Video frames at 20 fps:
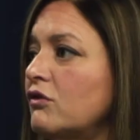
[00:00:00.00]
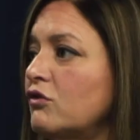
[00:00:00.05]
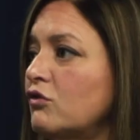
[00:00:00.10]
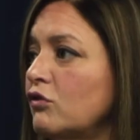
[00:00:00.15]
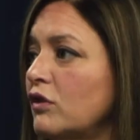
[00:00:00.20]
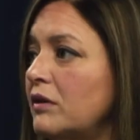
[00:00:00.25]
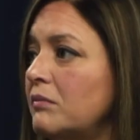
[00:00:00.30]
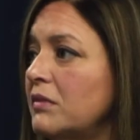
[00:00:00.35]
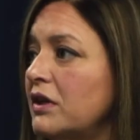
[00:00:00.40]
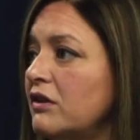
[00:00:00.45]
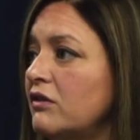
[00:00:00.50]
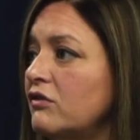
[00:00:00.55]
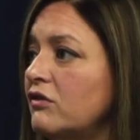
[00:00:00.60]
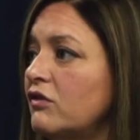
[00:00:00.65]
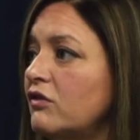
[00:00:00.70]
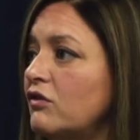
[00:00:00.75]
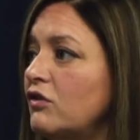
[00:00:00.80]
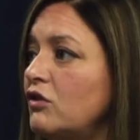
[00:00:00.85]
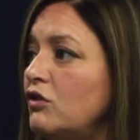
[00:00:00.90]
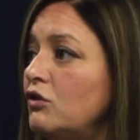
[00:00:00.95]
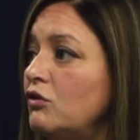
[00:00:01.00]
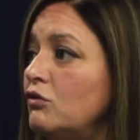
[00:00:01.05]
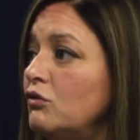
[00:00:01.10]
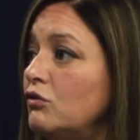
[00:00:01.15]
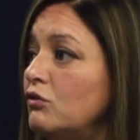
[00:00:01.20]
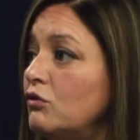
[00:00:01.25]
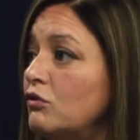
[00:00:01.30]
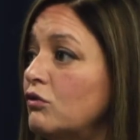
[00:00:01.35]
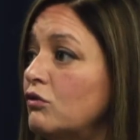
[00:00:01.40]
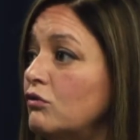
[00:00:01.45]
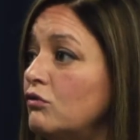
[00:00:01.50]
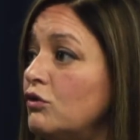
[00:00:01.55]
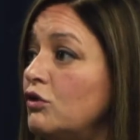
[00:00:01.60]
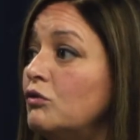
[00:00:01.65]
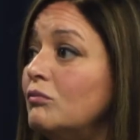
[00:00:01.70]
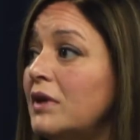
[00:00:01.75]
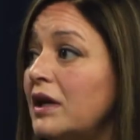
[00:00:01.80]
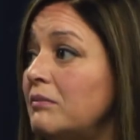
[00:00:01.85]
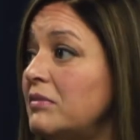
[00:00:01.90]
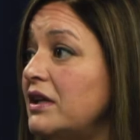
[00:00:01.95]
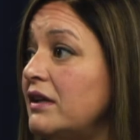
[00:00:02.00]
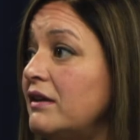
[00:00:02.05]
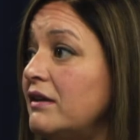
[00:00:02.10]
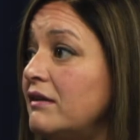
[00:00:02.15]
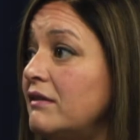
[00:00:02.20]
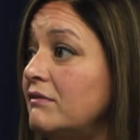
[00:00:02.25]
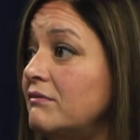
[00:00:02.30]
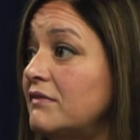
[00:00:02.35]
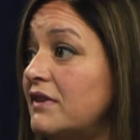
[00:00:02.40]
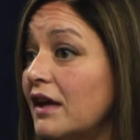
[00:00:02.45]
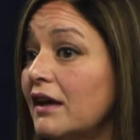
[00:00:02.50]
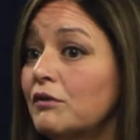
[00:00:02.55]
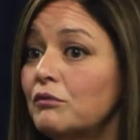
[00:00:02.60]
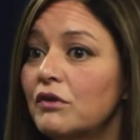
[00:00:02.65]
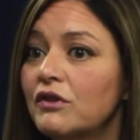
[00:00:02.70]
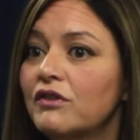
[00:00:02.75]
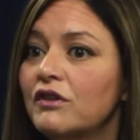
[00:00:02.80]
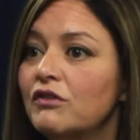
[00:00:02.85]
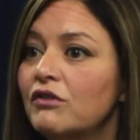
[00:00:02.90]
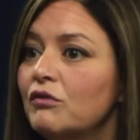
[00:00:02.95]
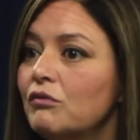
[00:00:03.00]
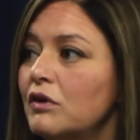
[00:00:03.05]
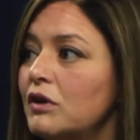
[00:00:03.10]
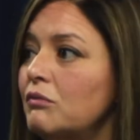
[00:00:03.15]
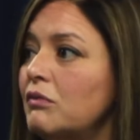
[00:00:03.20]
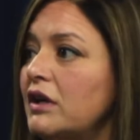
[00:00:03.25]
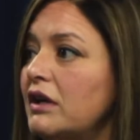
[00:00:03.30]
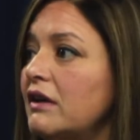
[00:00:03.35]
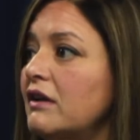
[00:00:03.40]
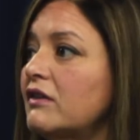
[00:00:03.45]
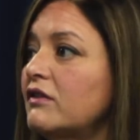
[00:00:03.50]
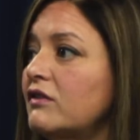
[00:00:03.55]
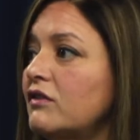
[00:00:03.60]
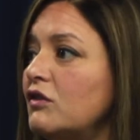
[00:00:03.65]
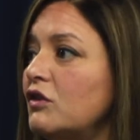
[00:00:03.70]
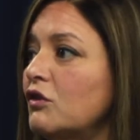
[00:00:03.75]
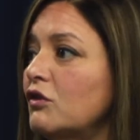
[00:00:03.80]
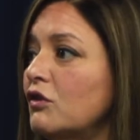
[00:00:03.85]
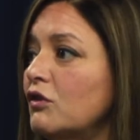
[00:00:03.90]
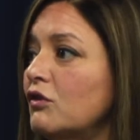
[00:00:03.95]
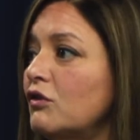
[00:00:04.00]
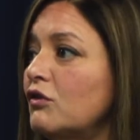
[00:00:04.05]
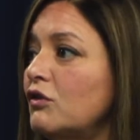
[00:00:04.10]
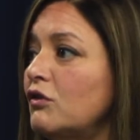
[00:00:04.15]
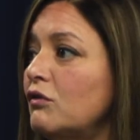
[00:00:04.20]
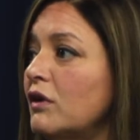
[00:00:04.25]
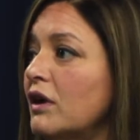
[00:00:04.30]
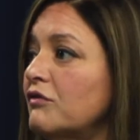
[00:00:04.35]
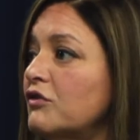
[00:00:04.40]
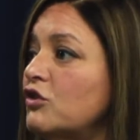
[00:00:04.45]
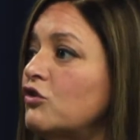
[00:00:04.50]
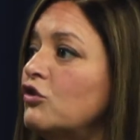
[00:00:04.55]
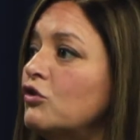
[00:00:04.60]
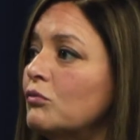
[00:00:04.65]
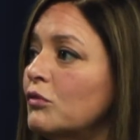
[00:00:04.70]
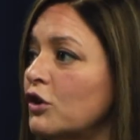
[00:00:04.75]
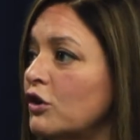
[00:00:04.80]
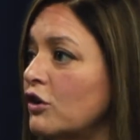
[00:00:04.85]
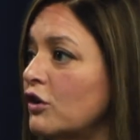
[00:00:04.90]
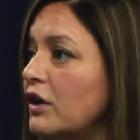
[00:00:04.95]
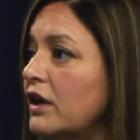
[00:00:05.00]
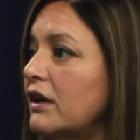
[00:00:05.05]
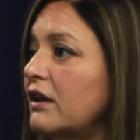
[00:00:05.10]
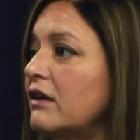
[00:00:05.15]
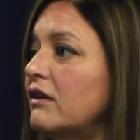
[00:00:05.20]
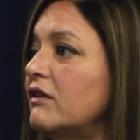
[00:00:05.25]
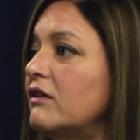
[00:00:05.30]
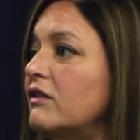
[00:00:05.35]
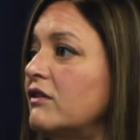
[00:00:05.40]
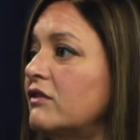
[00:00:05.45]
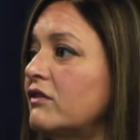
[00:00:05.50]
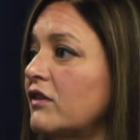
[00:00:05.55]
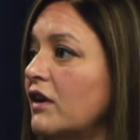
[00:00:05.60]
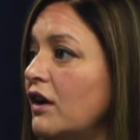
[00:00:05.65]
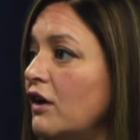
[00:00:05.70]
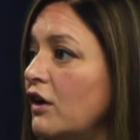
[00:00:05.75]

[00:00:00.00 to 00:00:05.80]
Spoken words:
treatment, you may be dead within 3 weeks. You have a tumor. It is